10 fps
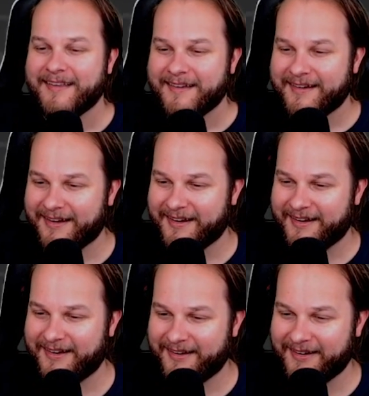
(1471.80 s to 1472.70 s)

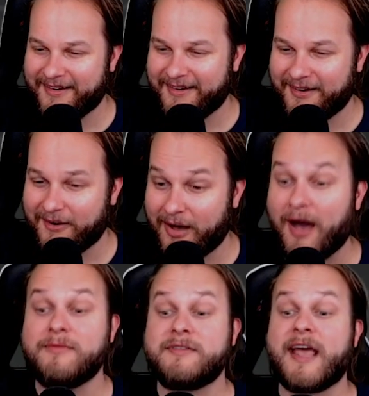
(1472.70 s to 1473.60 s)

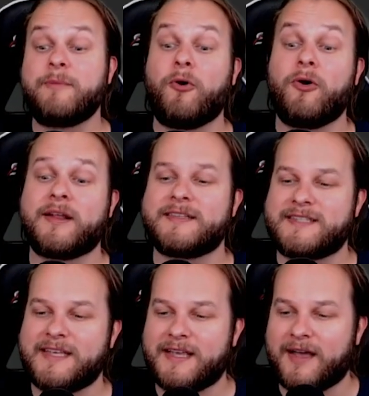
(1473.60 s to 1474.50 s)
Oh, Deadpool gonna
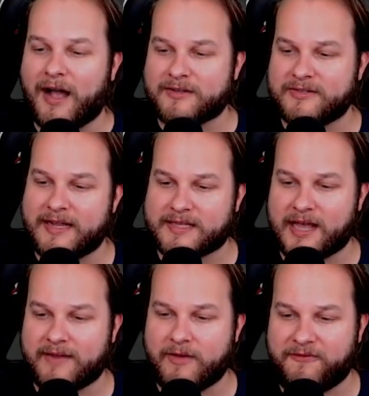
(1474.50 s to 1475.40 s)
see Octodad as
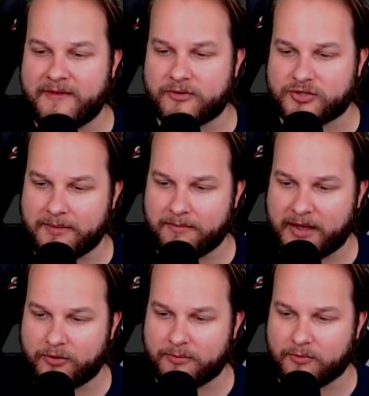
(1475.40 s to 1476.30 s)
kind of a fever dream
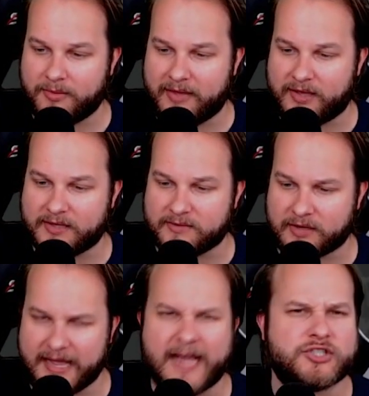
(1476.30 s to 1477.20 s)
about human woman having kids.
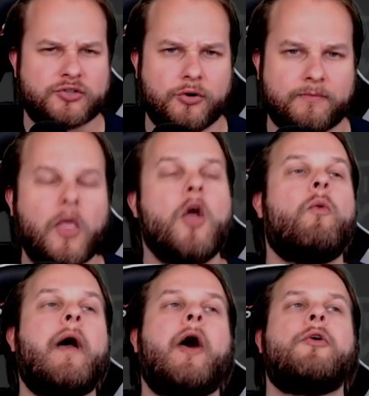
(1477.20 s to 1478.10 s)
That's true.
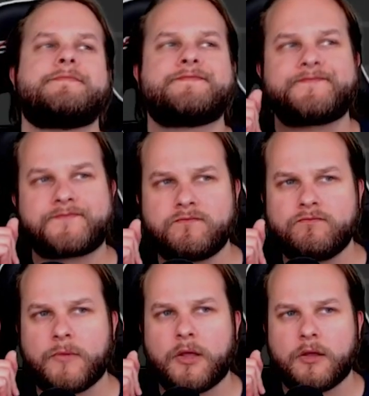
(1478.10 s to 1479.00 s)
Well,
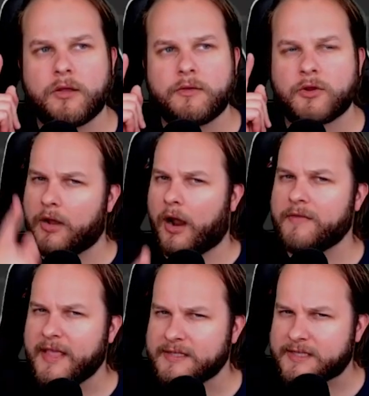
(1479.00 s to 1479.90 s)
are
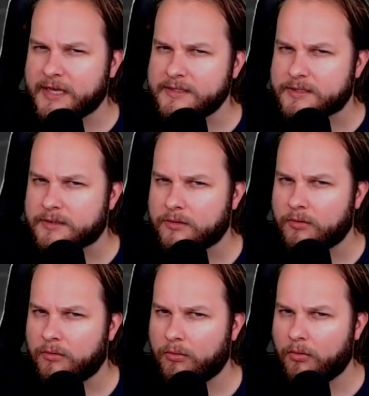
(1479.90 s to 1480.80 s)
they his kids?
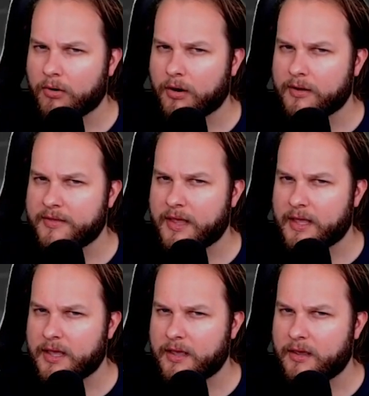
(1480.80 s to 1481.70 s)
Or are
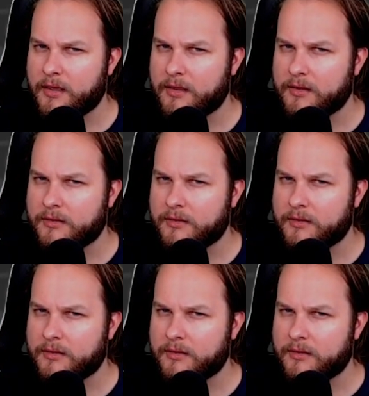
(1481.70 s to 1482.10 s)
they...